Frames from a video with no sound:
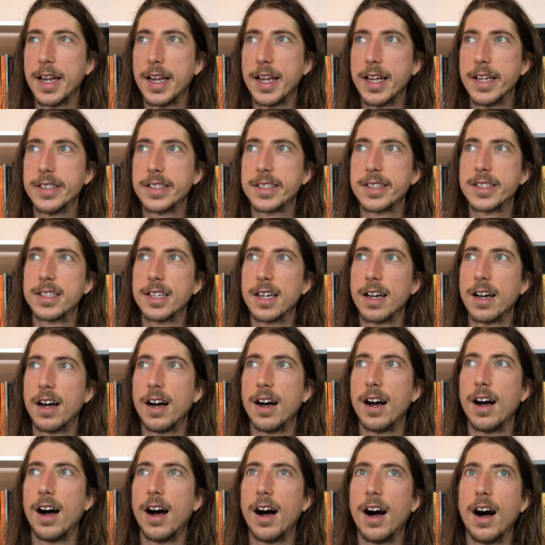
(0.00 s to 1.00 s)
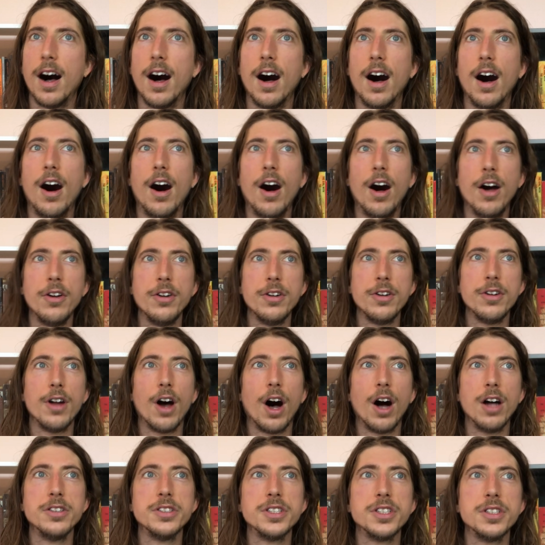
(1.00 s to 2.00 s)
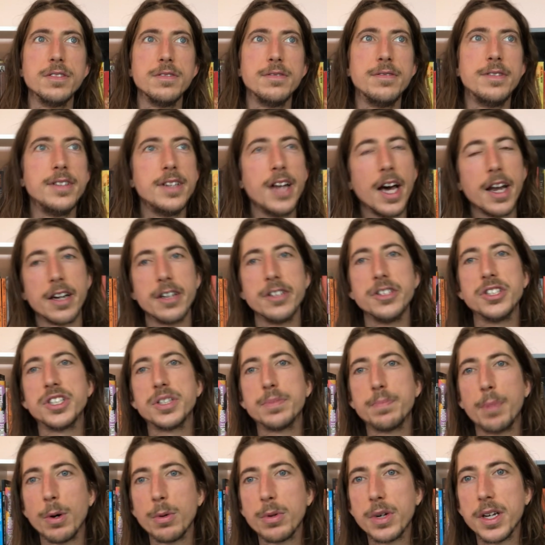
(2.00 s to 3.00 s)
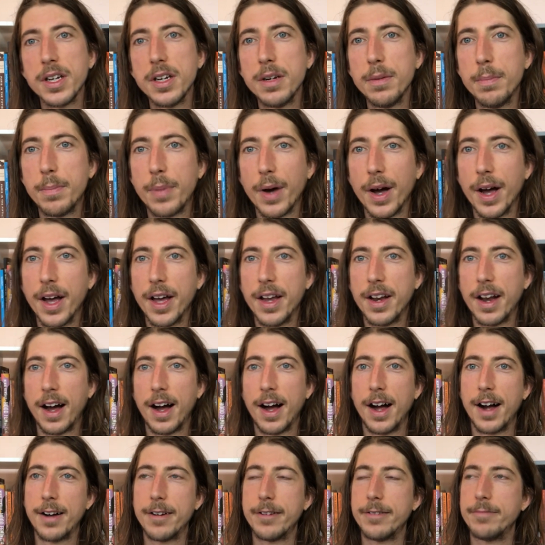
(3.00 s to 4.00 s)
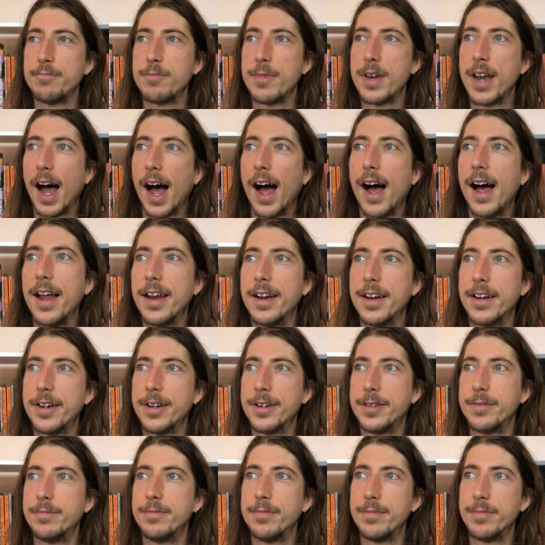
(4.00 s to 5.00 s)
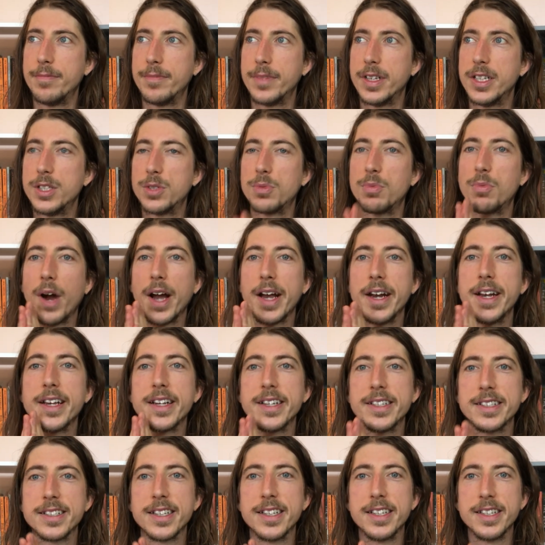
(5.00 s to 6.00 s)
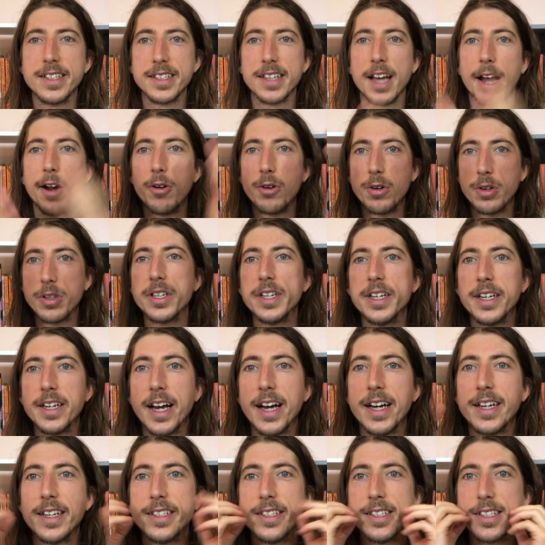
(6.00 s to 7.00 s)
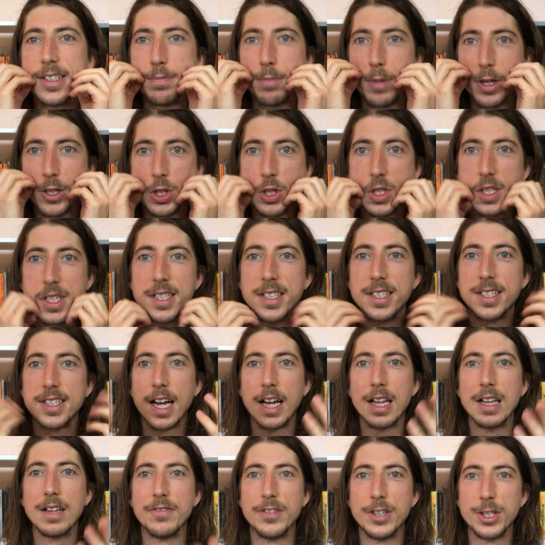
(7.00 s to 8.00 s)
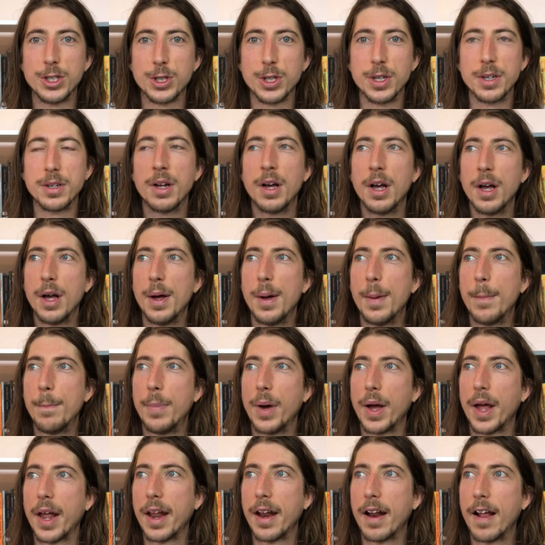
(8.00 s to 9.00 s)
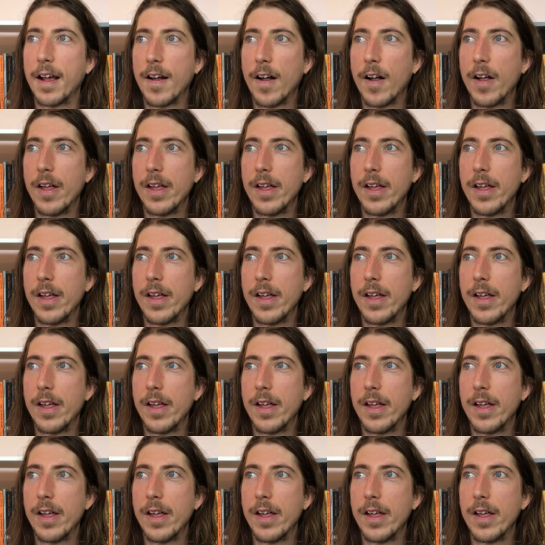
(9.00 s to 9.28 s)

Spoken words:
it's not unspoken, but not his writing isn't as heralded as much as his television, but